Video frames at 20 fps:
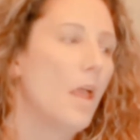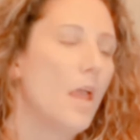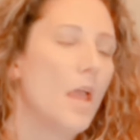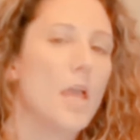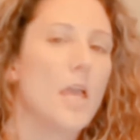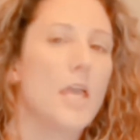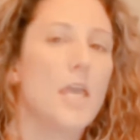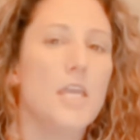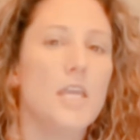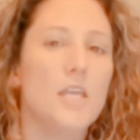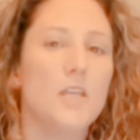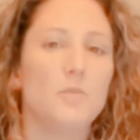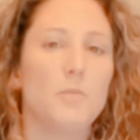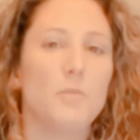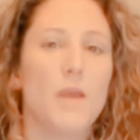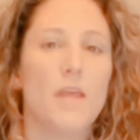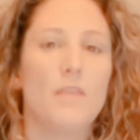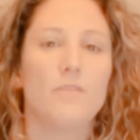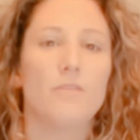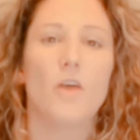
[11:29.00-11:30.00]
He
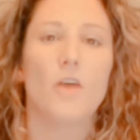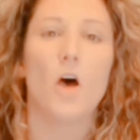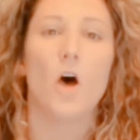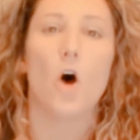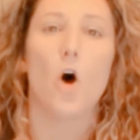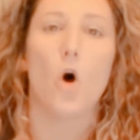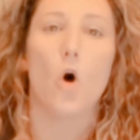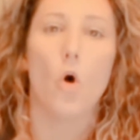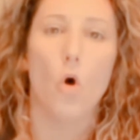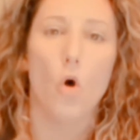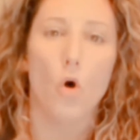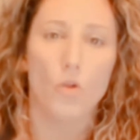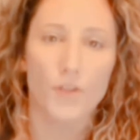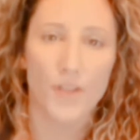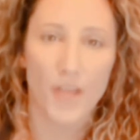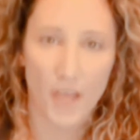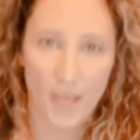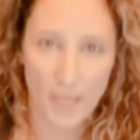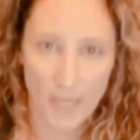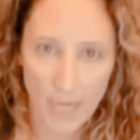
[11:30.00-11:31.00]
spent the whole
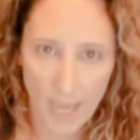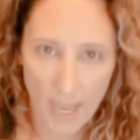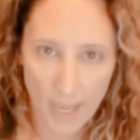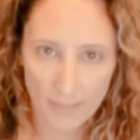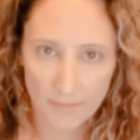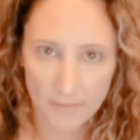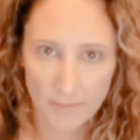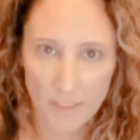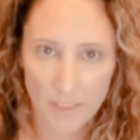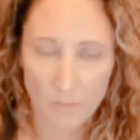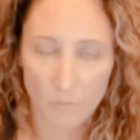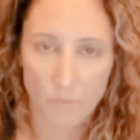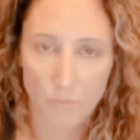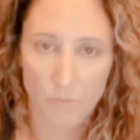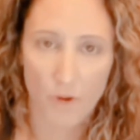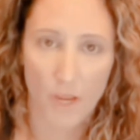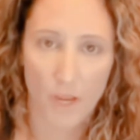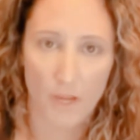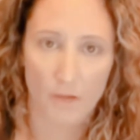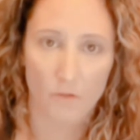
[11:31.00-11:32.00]
night asking
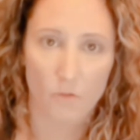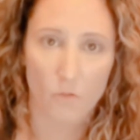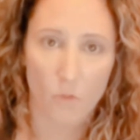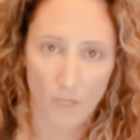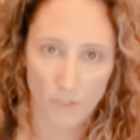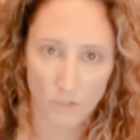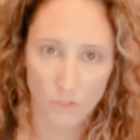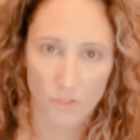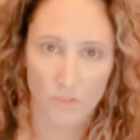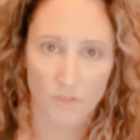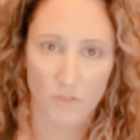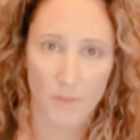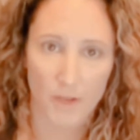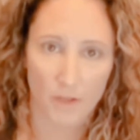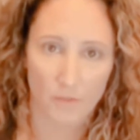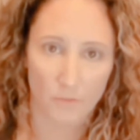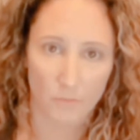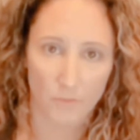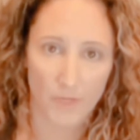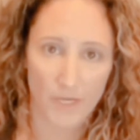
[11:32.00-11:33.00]
Brent questions
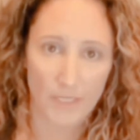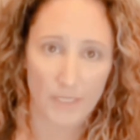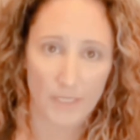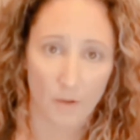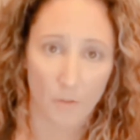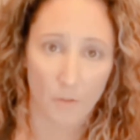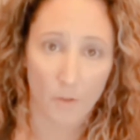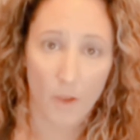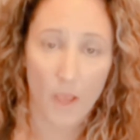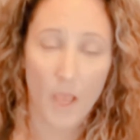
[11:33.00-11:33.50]
about the radio.